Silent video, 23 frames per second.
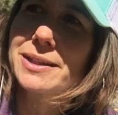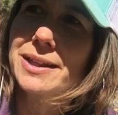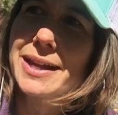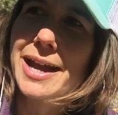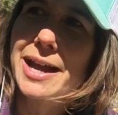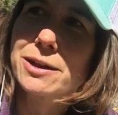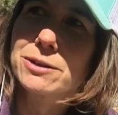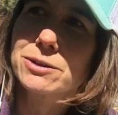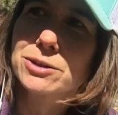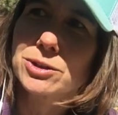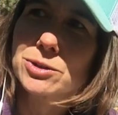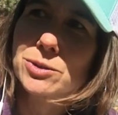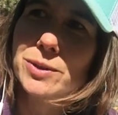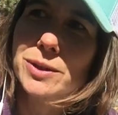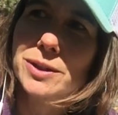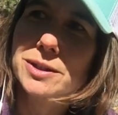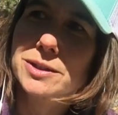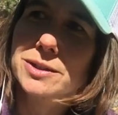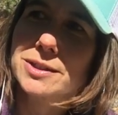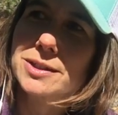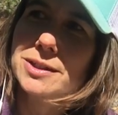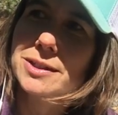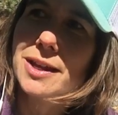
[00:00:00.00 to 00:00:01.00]
the
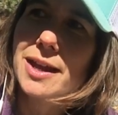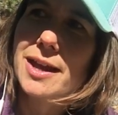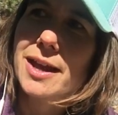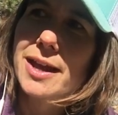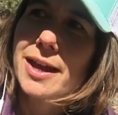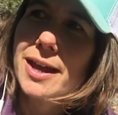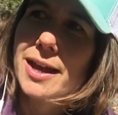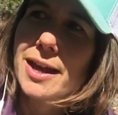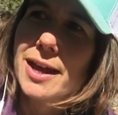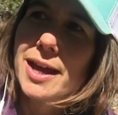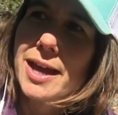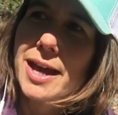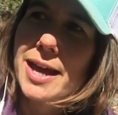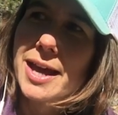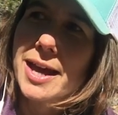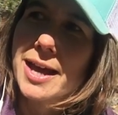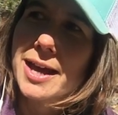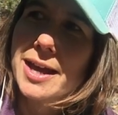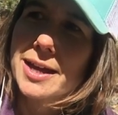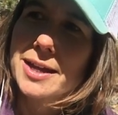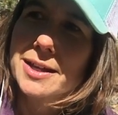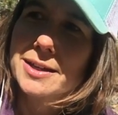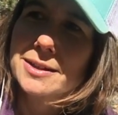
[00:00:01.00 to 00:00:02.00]
outdoors
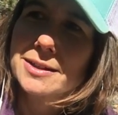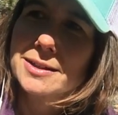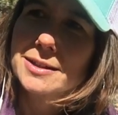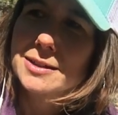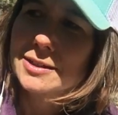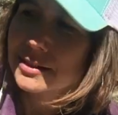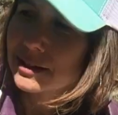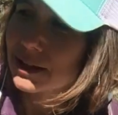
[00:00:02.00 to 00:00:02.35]
and